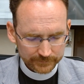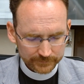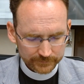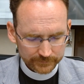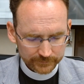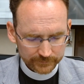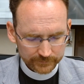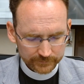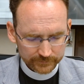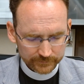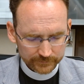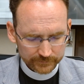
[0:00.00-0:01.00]

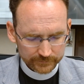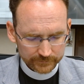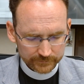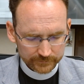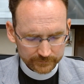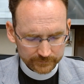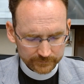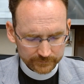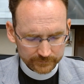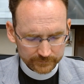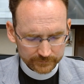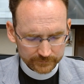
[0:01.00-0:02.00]

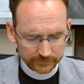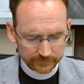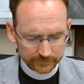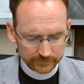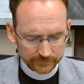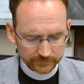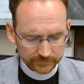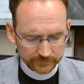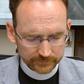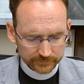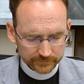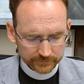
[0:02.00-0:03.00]

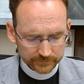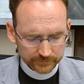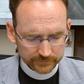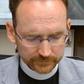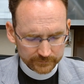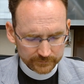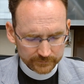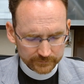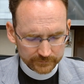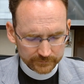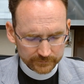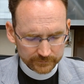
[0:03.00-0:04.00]

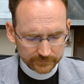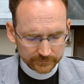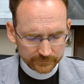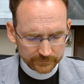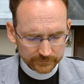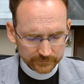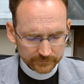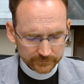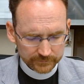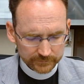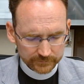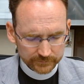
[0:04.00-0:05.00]

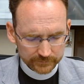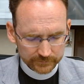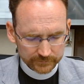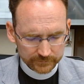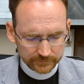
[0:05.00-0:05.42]
(no one is talking)